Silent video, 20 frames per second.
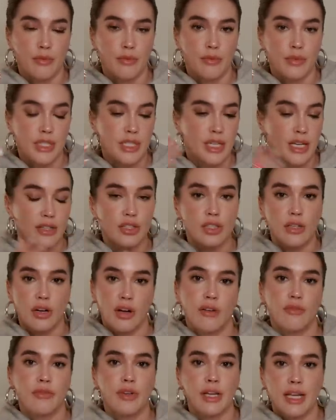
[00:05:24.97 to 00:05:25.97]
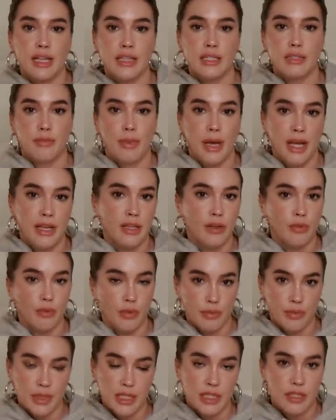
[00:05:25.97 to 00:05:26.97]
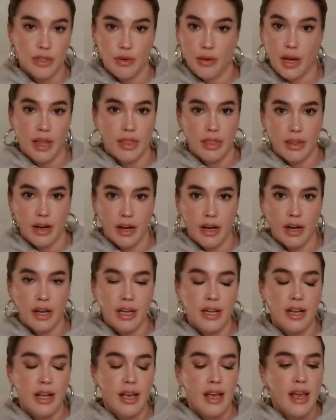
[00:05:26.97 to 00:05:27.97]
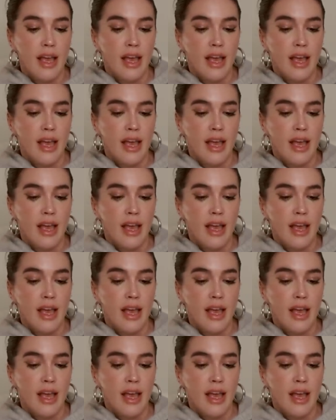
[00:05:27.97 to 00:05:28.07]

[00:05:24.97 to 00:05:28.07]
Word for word: was such a confident, independent woman, so I thought,